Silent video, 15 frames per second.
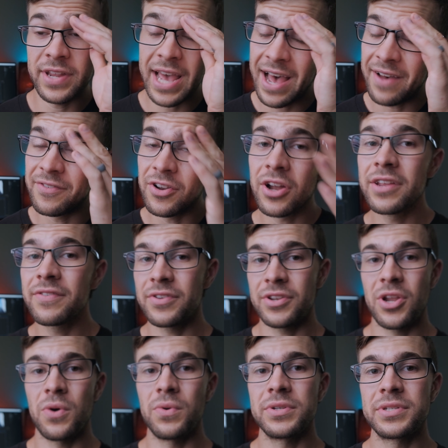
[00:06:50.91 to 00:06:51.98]
I've not even
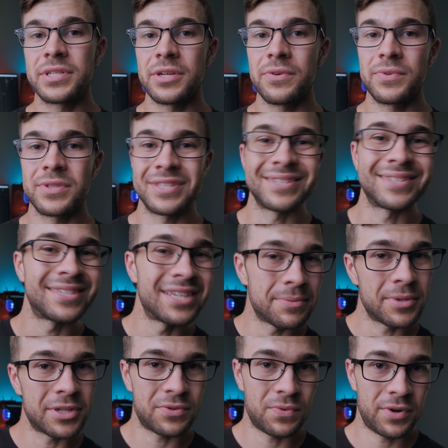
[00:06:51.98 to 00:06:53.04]
noticed it with the
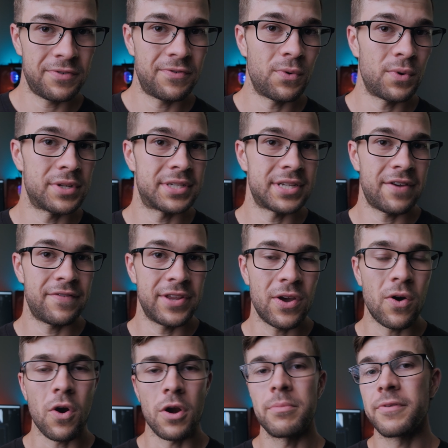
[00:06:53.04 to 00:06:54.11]
Sigma
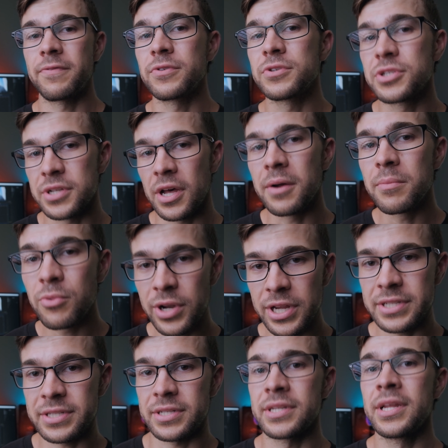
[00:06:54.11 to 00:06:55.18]
24-70 Art, but for some
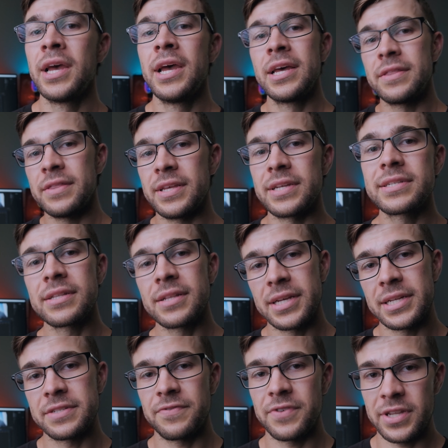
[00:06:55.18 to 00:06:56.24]
reason, this
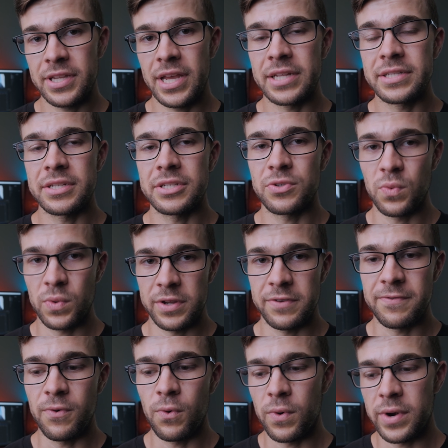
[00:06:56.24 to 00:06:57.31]
lens vignettes at
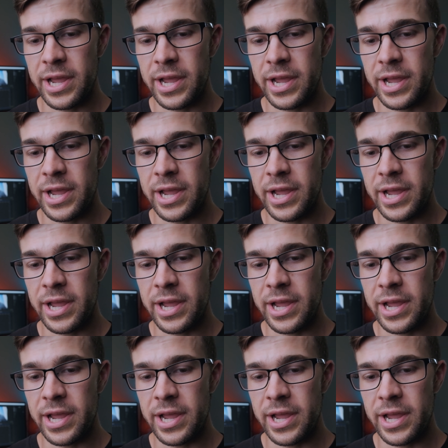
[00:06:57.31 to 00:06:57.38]
24.